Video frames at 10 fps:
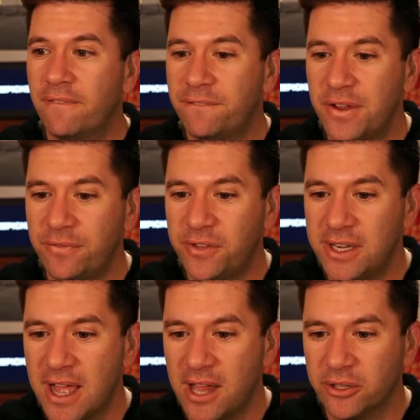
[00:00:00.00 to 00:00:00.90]

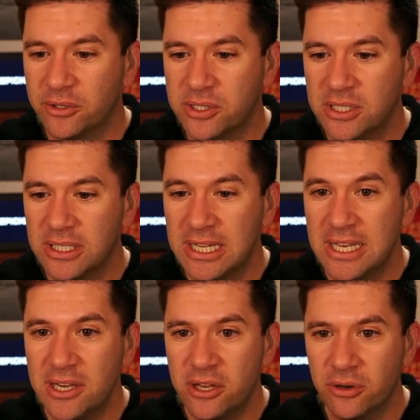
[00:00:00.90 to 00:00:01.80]
$50
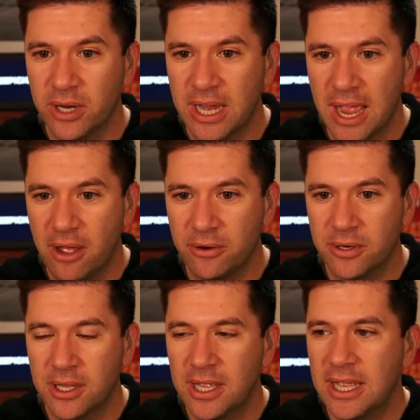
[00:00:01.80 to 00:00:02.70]
into your account,
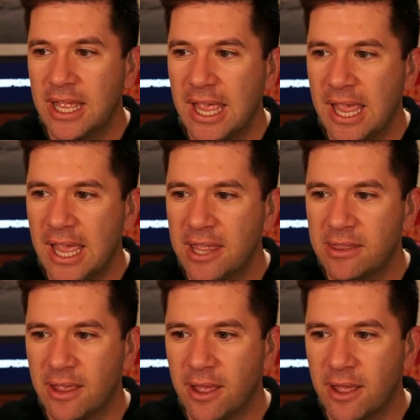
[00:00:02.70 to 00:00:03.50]
and